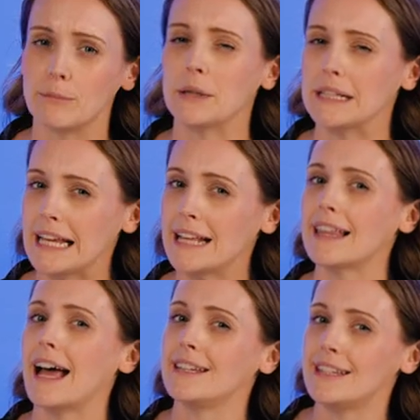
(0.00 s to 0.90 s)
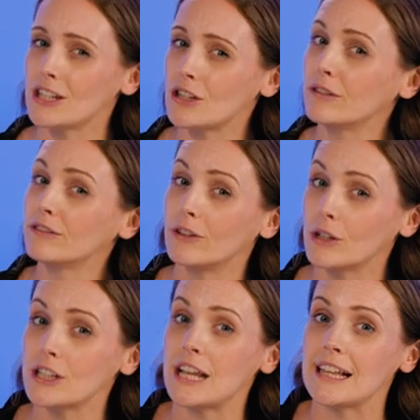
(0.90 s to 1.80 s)
but need that additional
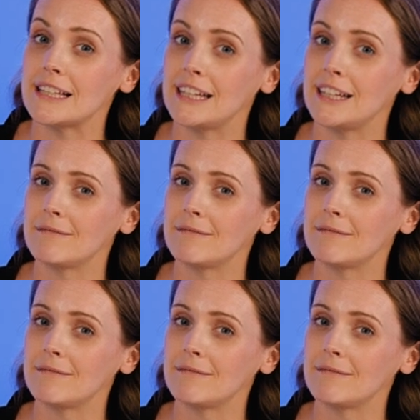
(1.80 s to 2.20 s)
functionality,